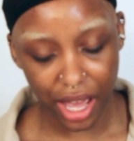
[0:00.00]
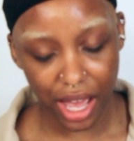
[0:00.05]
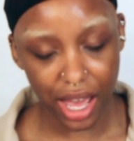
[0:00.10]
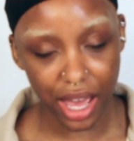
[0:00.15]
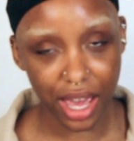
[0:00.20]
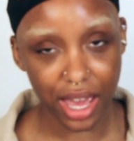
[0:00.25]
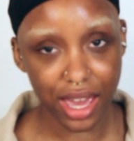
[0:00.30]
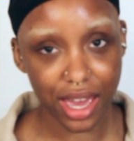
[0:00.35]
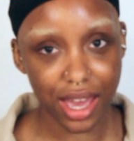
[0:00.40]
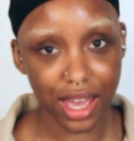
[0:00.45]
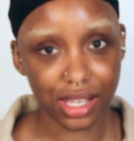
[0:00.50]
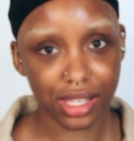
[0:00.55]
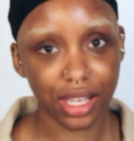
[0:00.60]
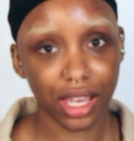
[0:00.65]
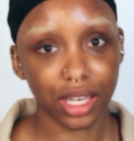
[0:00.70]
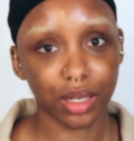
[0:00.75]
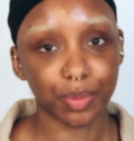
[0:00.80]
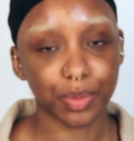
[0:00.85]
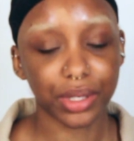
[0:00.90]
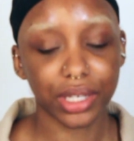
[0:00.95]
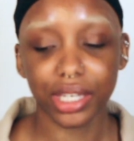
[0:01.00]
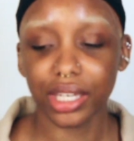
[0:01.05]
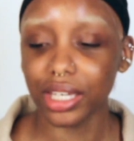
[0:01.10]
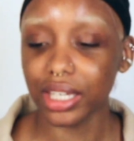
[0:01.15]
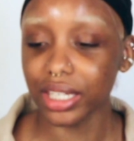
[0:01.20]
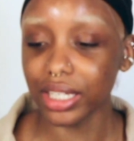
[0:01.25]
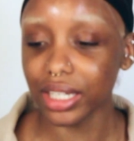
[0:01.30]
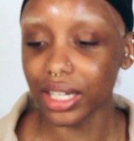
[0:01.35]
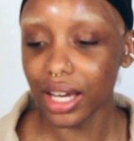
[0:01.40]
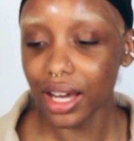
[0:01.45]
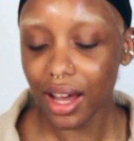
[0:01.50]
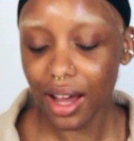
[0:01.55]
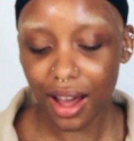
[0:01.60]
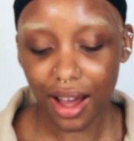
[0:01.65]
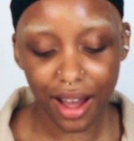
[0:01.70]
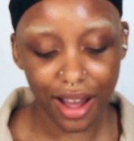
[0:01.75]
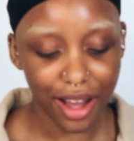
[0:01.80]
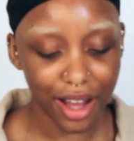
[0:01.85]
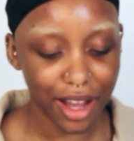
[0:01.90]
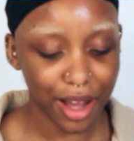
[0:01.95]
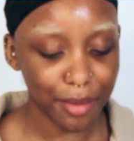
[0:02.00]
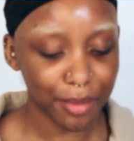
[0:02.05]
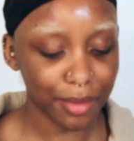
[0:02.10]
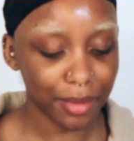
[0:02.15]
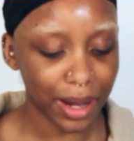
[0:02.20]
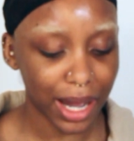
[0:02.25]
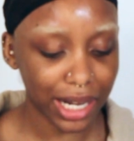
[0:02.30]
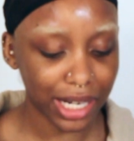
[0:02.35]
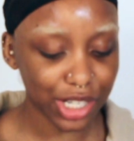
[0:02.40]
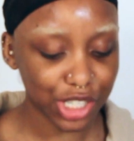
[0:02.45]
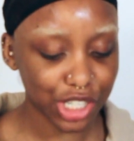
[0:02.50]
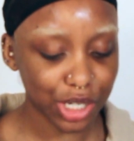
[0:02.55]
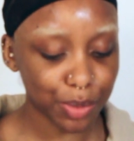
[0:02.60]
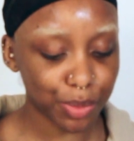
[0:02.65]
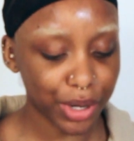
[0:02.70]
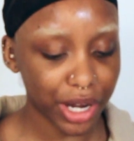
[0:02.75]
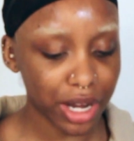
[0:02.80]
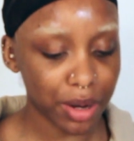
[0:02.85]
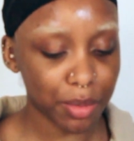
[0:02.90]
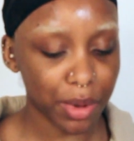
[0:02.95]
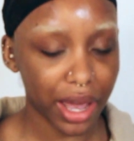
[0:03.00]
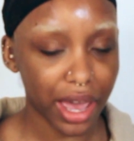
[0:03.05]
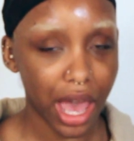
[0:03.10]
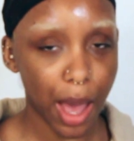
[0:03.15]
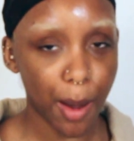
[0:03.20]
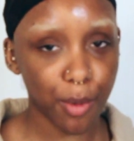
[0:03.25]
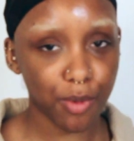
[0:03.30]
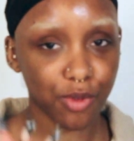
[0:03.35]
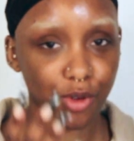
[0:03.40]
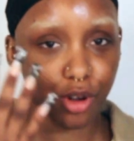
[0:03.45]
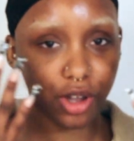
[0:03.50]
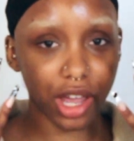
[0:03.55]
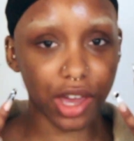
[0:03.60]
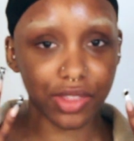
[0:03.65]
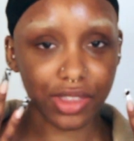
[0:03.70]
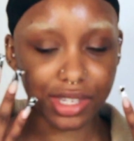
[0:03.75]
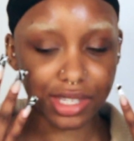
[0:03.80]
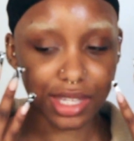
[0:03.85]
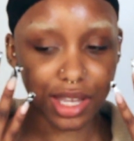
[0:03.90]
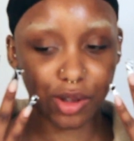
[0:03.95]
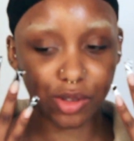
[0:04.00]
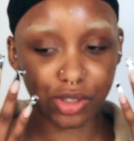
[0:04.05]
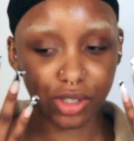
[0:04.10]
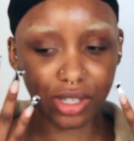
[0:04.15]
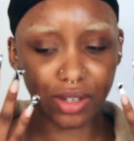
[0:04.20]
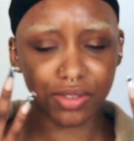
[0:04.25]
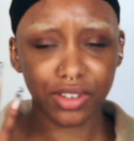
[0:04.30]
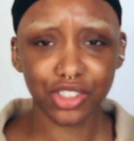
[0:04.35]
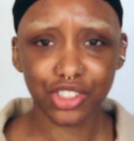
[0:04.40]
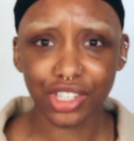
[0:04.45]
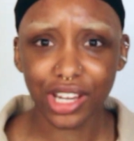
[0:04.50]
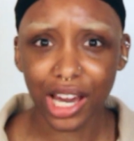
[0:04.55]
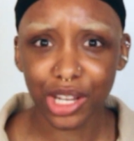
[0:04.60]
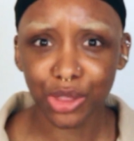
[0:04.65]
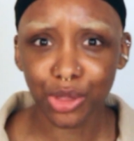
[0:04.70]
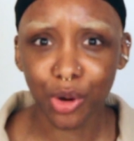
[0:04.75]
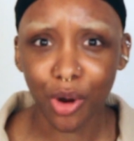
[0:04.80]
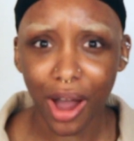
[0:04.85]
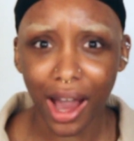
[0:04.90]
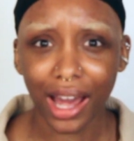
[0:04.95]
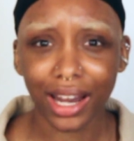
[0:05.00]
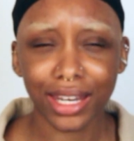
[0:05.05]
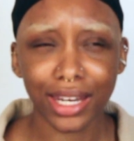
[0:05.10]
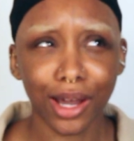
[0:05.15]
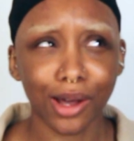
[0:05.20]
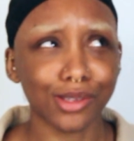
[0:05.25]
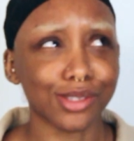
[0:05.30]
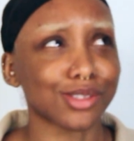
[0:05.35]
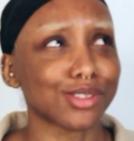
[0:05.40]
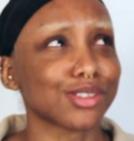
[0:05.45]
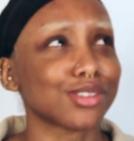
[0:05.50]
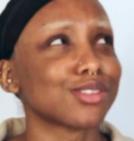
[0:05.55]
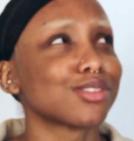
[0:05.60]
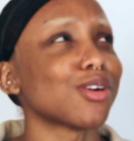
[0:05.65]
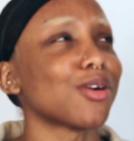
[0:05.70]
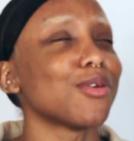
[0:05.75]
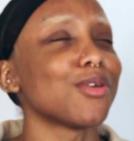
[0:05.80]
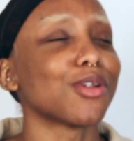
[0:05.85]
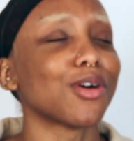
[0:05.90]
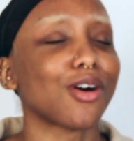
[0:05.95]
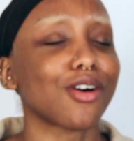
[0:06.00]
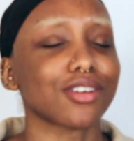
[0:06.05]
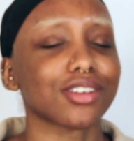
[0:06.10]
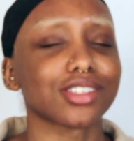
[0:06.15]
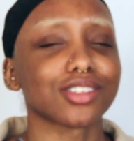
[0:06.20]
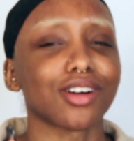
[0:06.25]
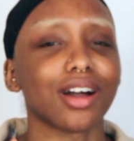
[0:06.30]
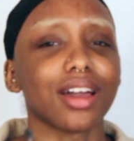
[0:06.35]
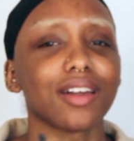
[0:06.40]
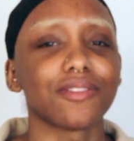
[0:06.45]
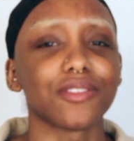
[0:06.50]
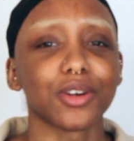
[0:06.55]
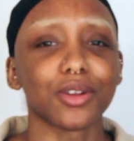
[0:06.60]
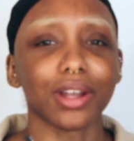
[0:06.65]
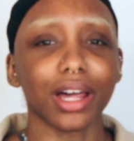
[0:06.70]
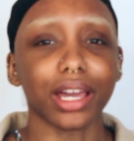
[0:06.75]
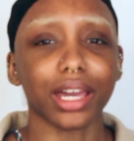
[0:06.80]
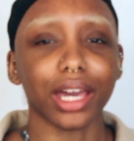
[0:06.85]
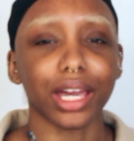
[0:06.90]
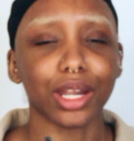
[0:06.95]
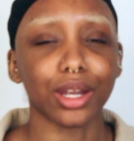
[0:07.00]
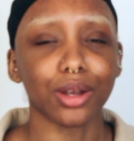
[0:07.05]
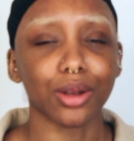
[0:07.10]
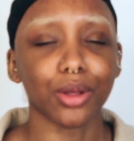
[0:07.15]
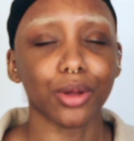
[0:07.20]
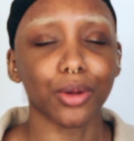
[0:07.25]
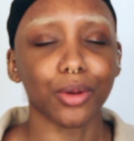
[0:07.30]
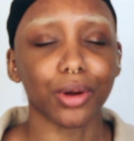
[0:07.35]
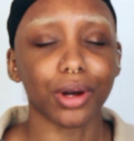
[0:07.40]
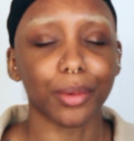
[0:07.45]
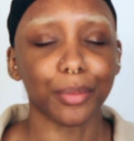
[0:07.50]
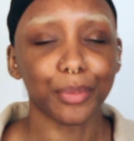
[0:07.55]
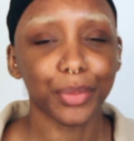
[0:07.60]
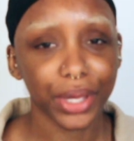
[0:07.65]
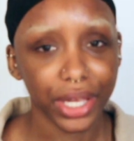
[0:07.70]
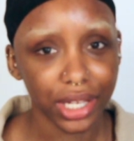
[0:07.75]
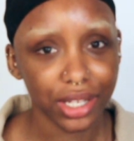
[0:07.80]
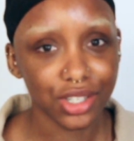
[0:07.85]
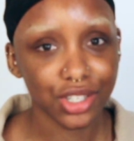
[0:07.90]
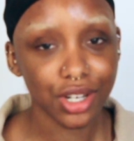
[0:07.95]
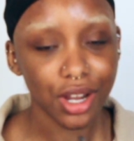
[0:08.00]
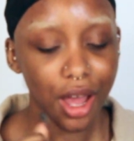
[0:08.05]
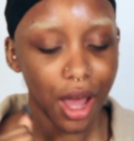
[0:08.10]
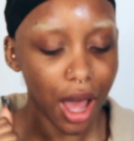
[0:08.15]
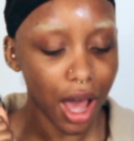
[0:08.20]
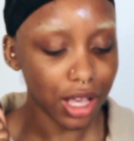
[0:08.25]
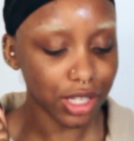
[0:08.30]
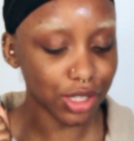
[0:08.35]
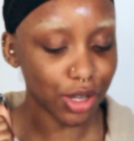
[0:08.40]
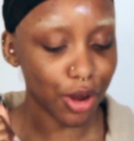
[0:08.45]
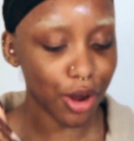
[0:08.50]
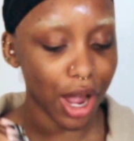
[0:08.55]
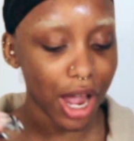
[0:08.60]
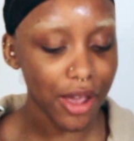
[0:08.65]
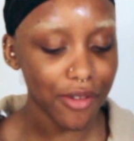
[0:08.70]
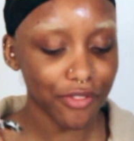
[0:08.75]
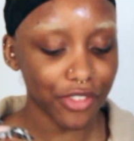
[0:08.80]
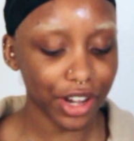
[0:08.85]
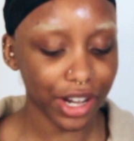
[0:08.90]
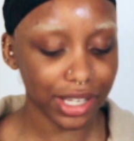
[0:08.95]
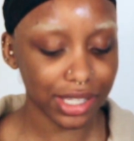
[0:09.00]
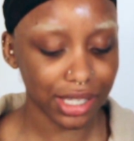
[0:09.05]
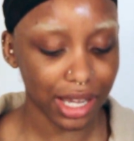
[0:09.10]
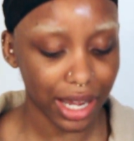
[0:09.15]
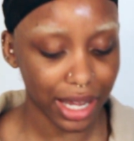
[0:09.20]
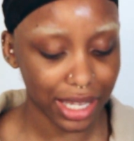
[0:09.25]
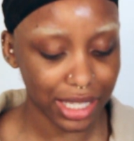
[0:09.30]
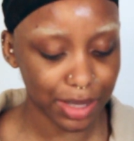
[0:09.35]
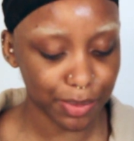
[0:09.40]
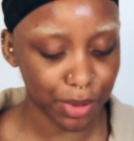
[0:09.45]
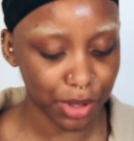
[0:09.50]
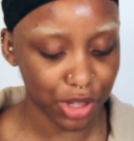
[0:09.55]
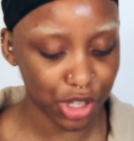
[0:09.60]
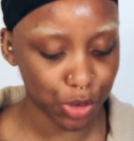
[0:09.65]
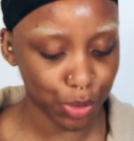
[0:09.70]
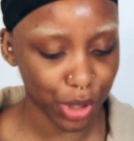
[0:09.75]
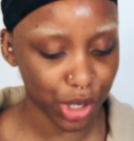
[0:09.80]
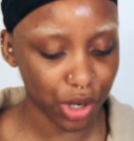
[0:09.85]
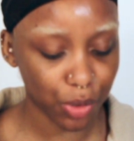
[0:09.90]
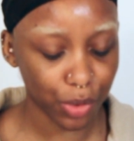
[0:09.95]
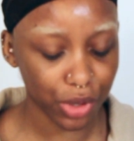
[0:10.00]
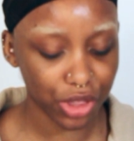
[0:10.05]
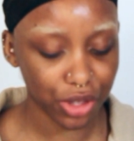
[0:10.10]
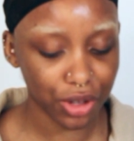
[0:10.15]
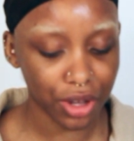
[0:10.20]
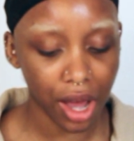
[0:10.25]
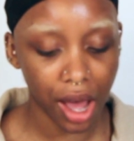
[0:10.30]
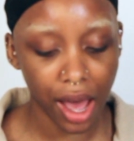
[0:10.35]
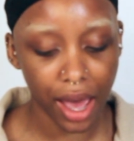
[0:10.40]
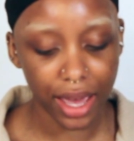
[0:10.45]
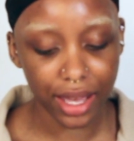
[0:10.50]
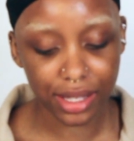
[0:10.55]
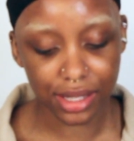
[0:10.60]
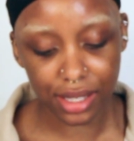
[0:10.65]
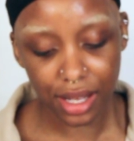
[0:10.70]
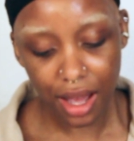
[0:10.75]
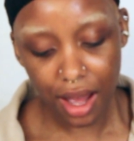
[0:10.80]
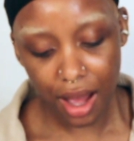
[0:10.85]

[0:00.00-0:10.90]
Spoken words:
ASAP. I literally braided my hair before getting these nails on. I've literally not had nails in so long, so I feel like a new bitch. So I'm very excited to put this wig on with you guys.